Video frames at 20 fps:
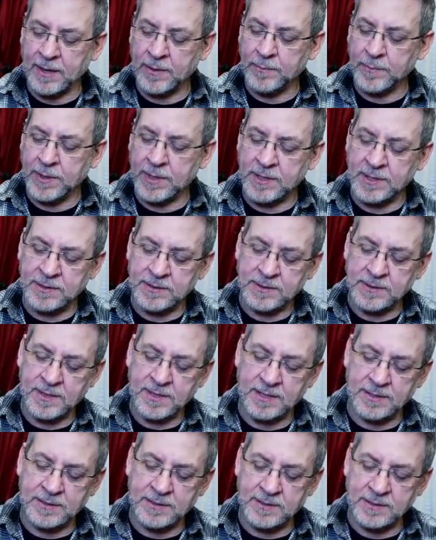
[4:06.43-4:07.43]
because
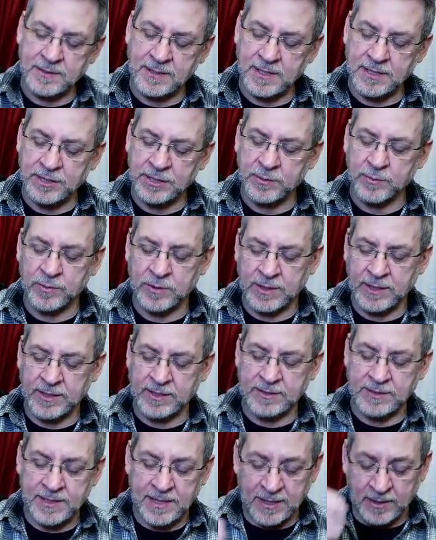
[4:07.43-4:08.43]
this discussion will lead
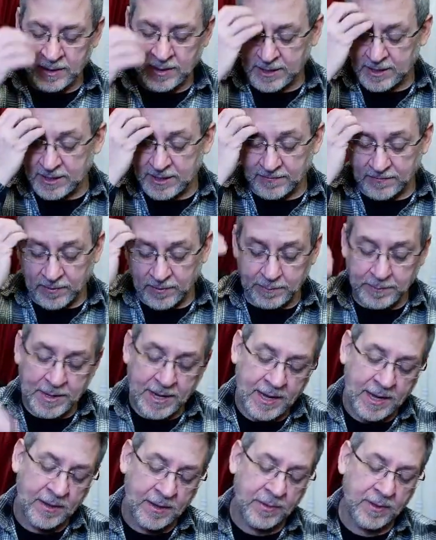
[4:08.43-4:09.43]
us down a different
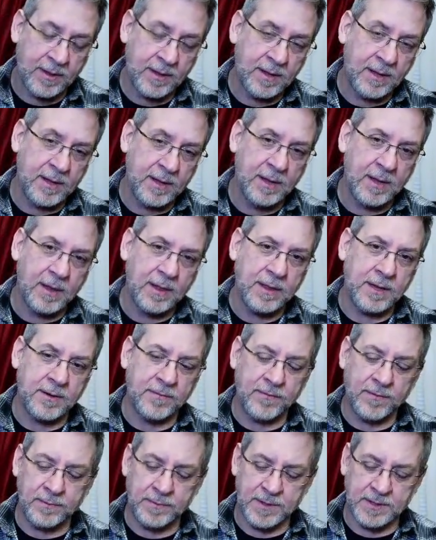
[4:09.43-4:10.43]
path than
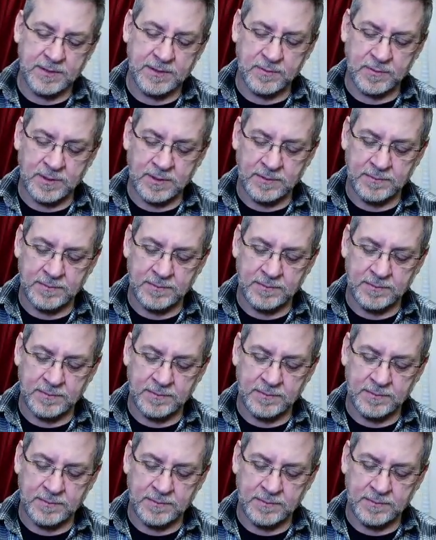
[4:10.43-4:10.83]
from this one.